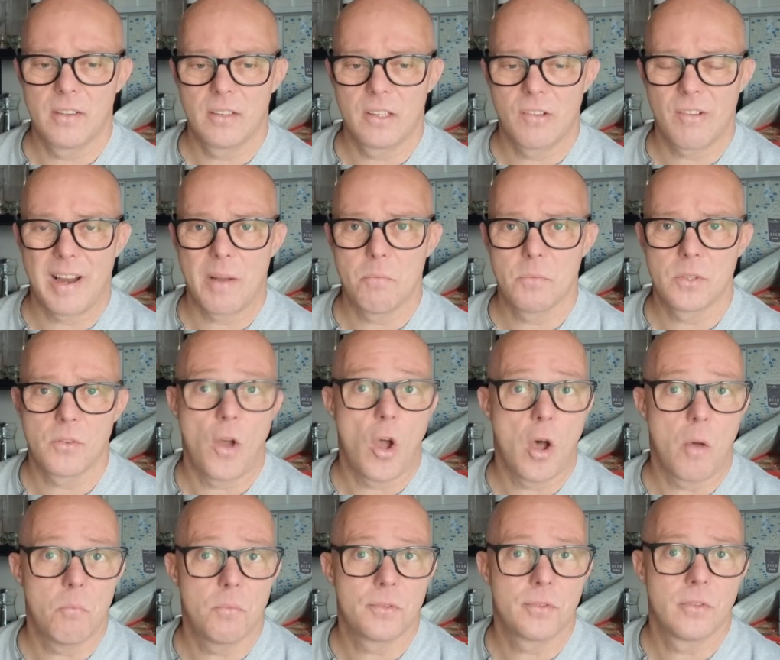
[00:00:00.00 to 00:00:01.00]
grams of
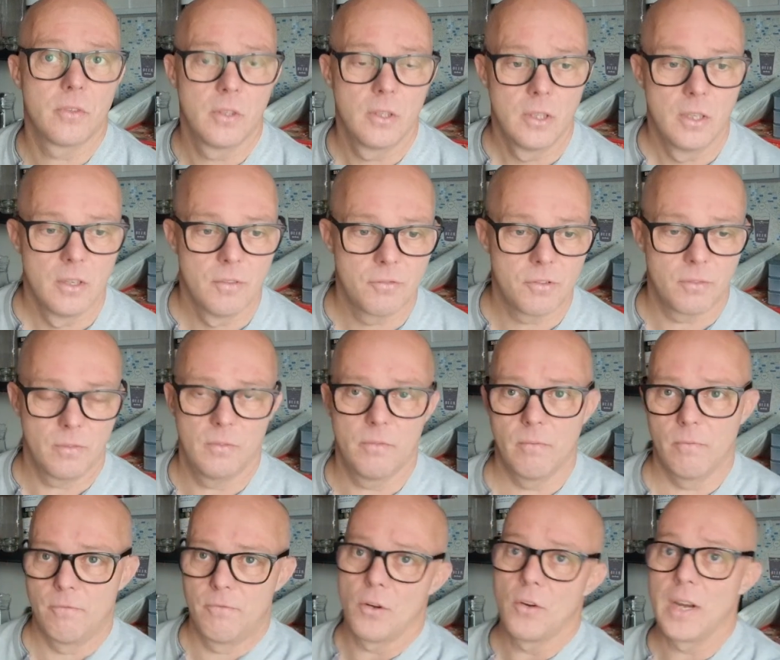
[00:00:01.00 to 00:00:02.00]
hops
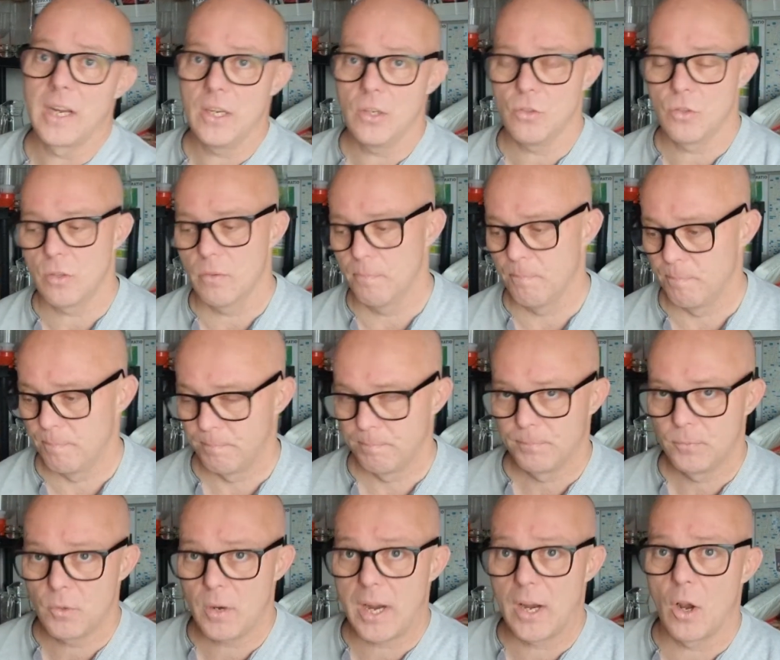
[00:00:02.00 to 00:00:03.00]
for each
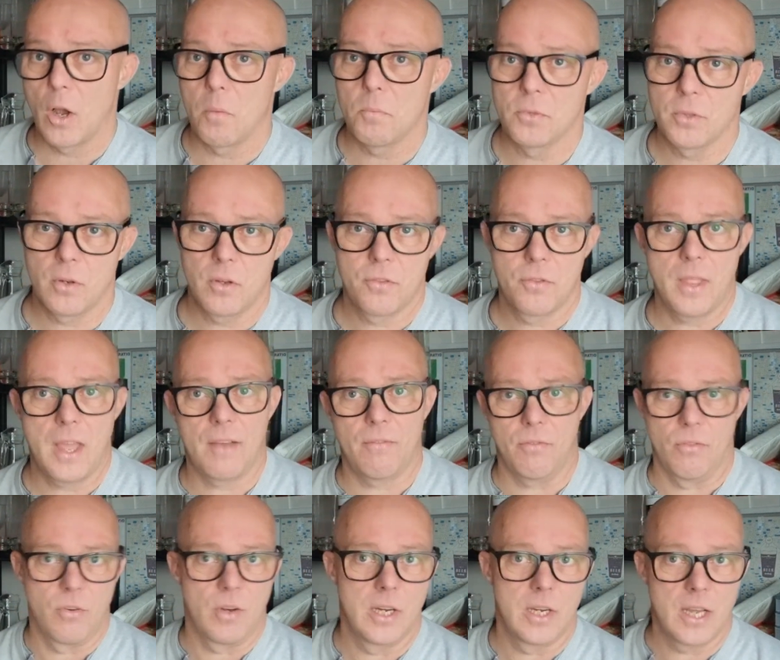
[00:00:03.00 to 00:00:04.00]
dry hop, so
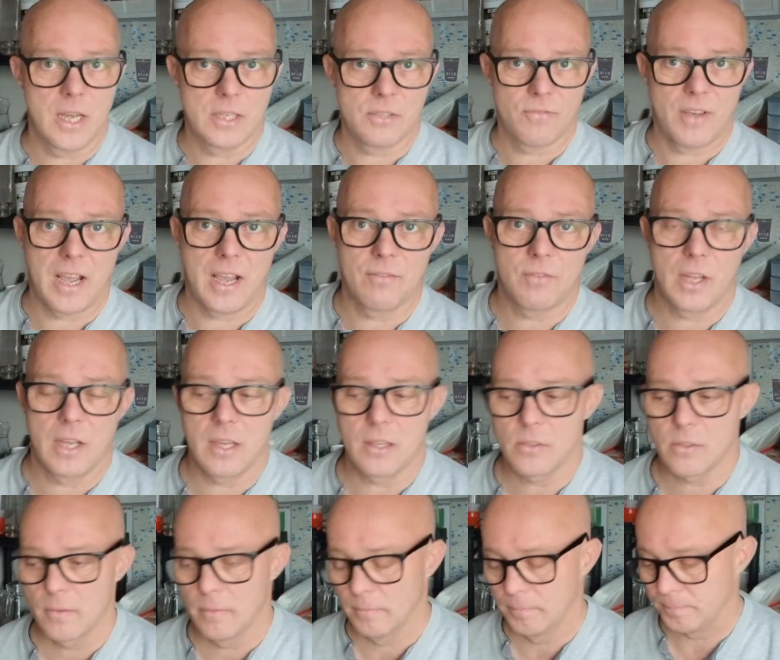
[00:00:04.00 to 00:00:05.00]
3 days, 5
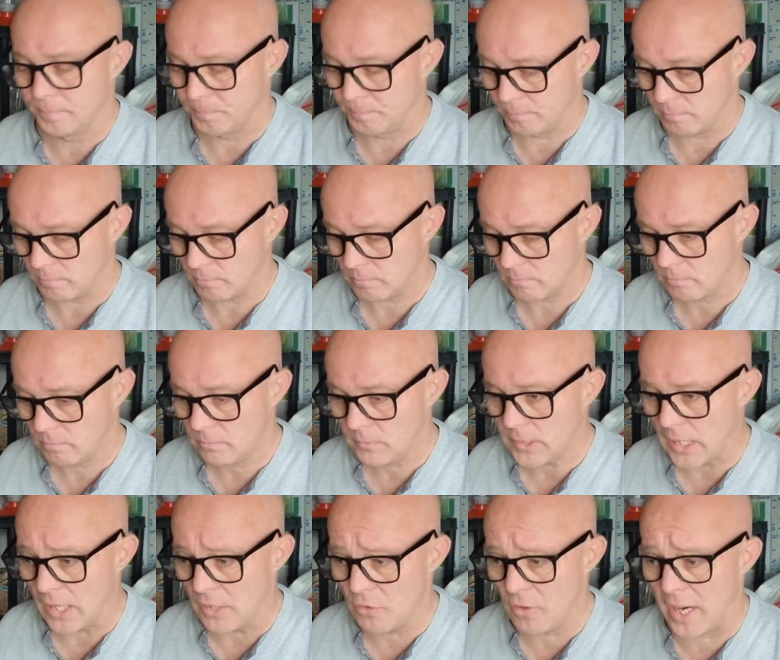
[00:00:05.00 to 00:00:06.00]
days
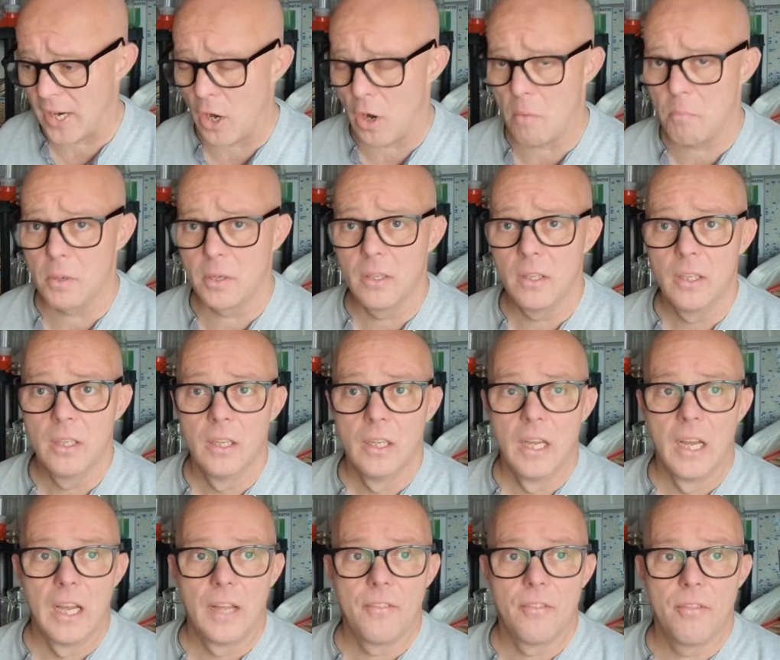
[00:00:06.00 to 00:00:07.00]
dry hop.
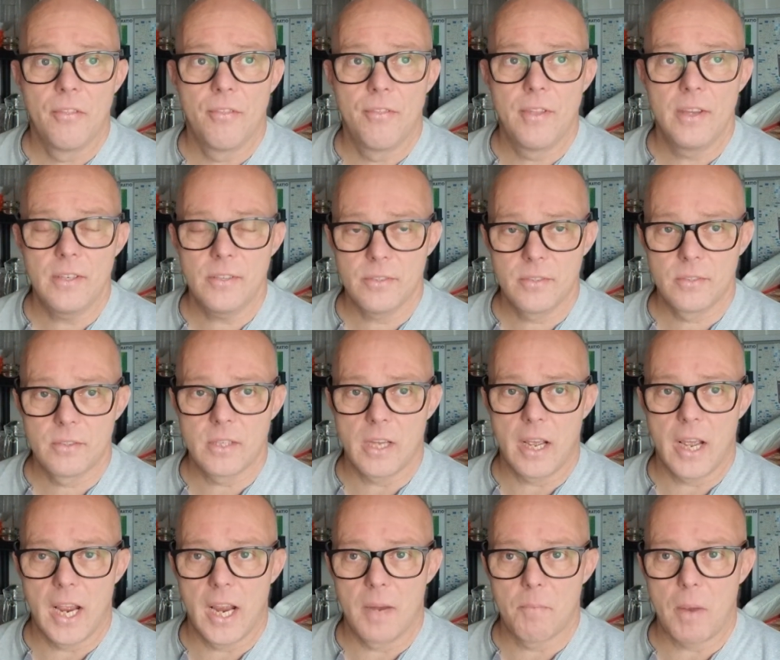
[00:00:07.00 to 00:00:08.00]
This
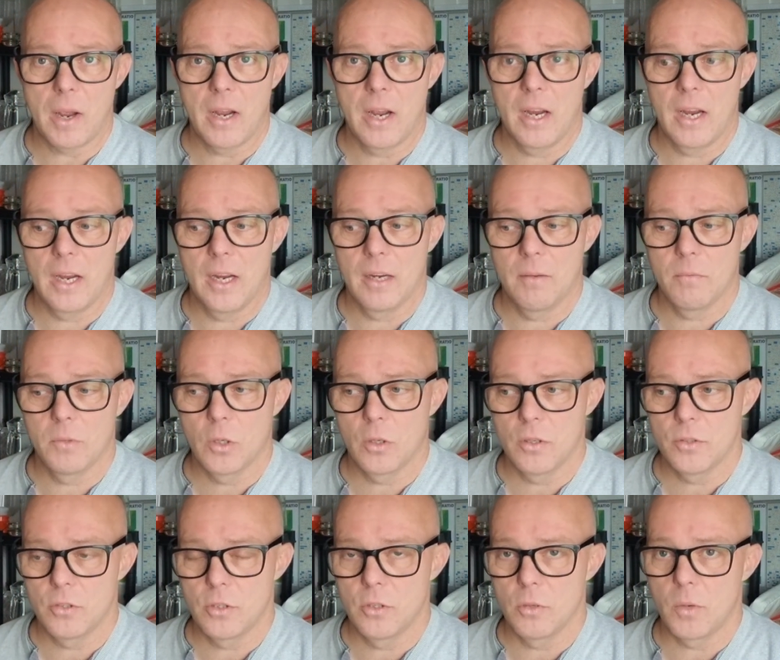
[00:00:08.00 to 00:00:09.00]
time I'm
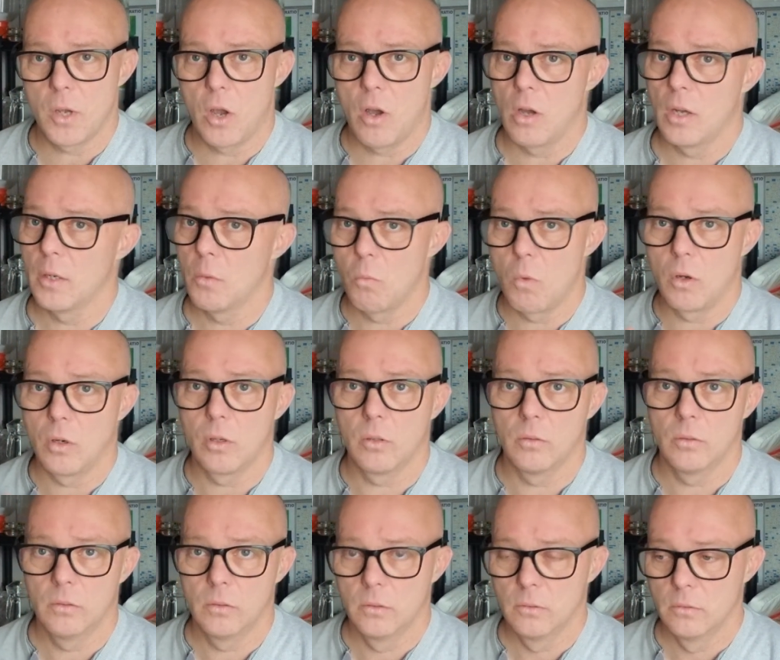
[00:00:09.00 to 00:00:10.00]
going to do it all in one,
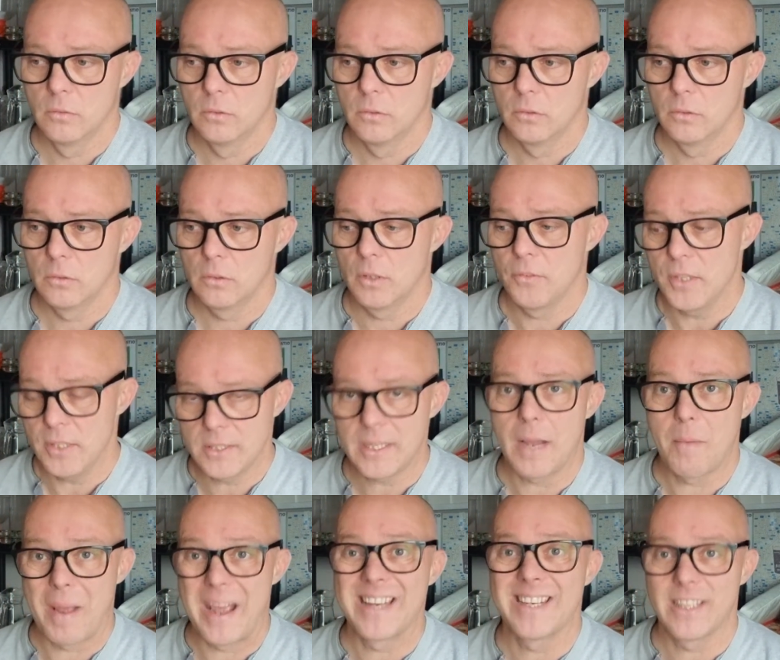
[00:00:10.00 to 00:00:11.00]
this
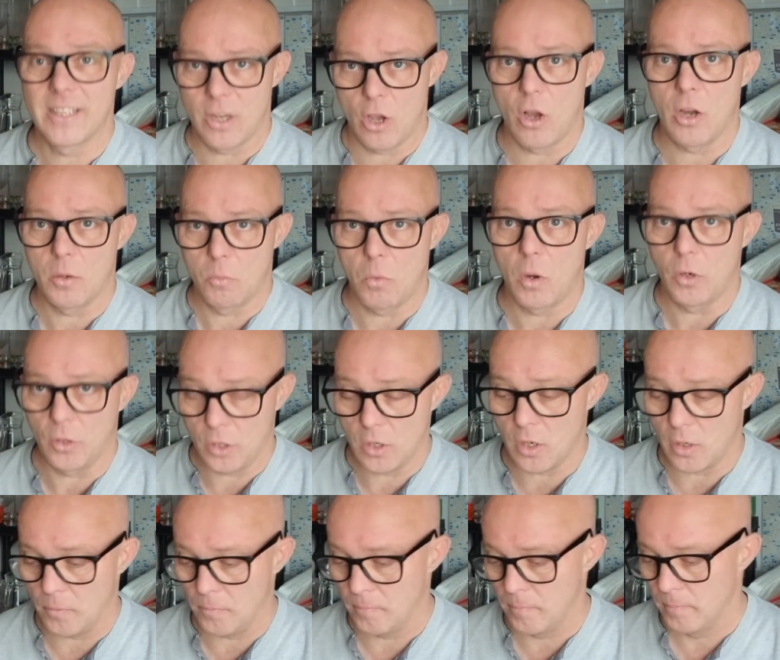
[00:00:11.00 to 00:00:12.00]
time I did it all in one
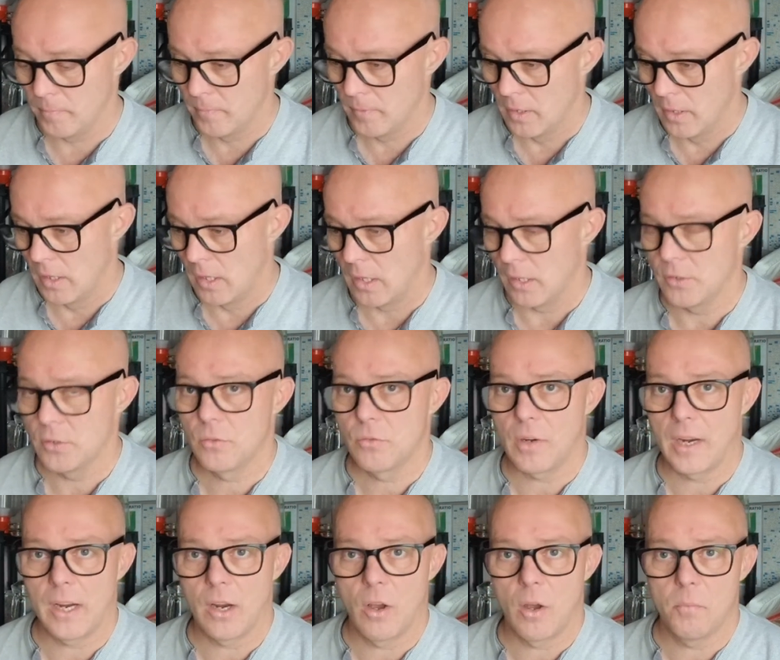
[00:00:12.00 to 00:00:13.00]
go. I just
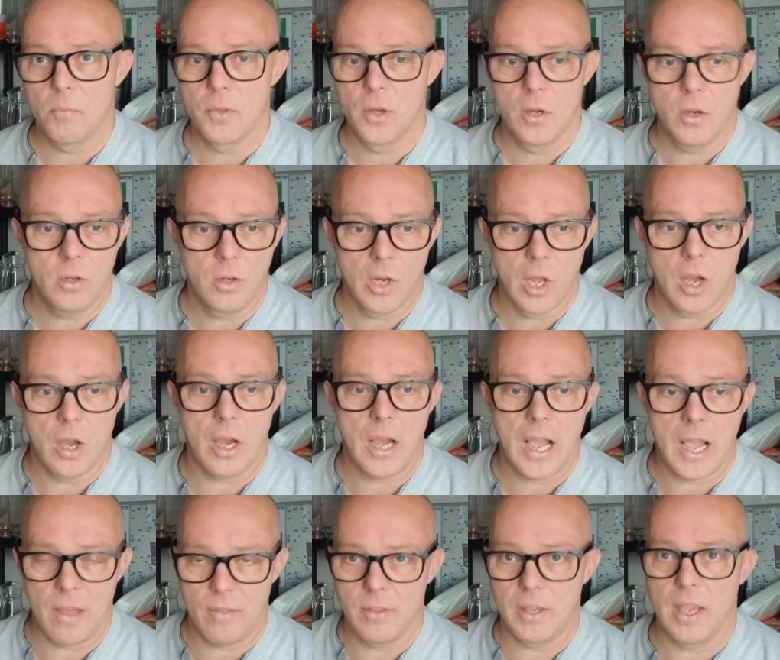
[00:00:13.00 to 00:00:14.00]
dry hopped the whole lot
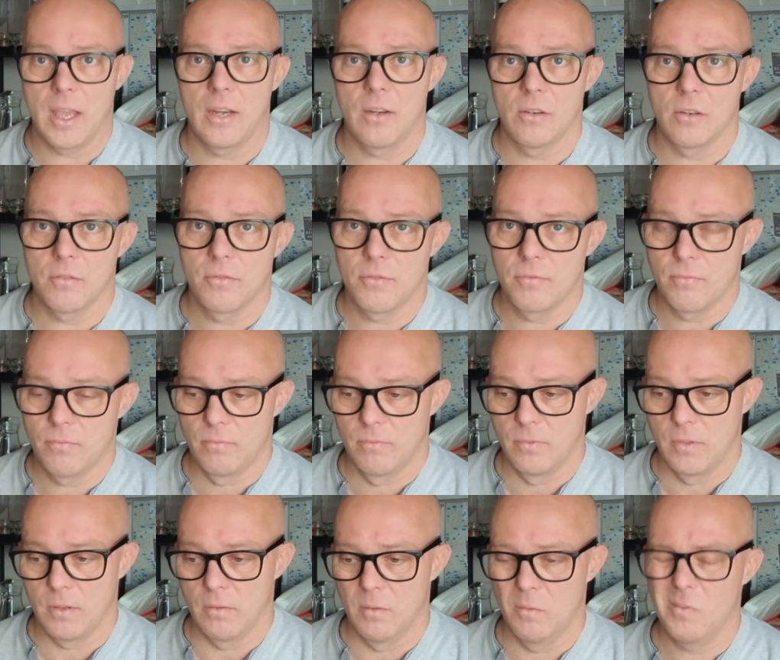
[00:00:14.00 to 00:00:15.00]
at the end of,
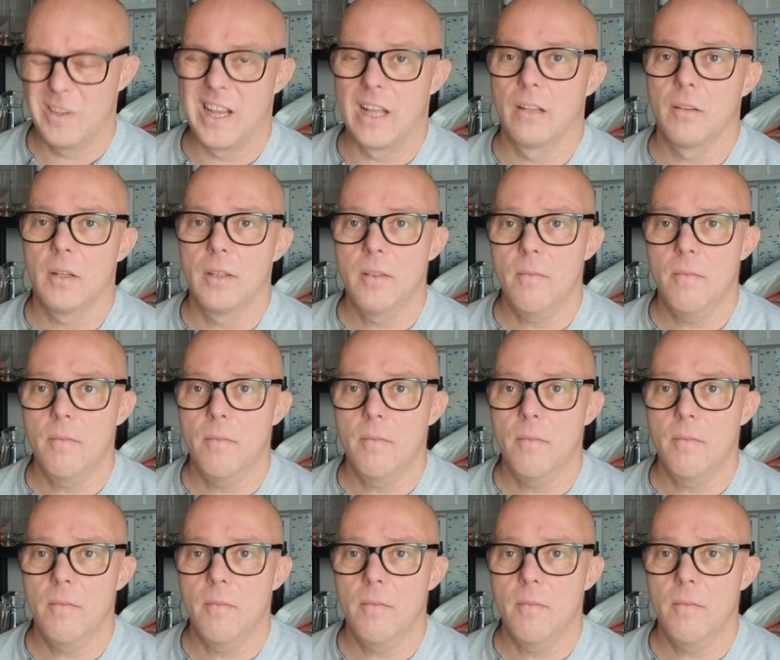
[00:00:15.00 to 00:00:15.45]
I